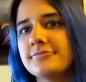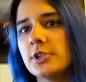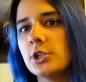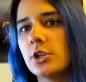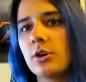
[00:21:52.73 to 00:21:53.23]

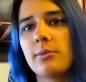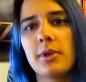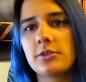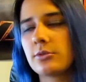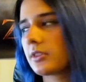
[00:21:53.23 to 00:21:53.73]
No, I'm
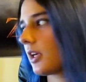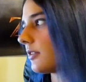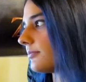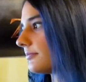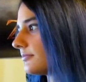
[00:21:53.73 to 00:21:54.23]
not doing that.
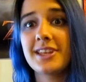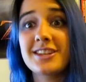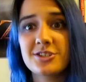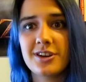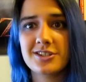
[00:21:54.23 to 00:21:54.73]
Stay
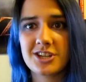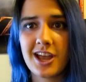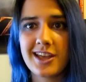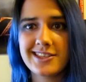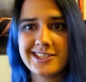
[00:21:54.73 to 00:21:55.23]
strange,
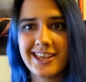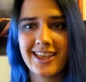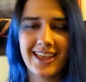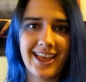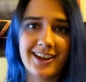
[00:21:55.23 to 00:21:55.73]
guys,
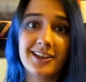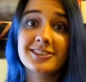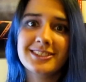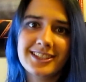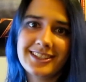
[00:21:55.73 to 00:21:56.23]
and I'll
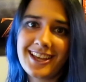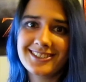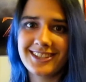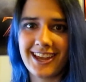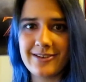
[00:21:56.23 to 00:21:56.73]
see you
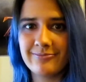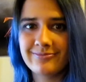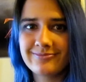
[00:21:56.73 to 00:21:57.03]
next time.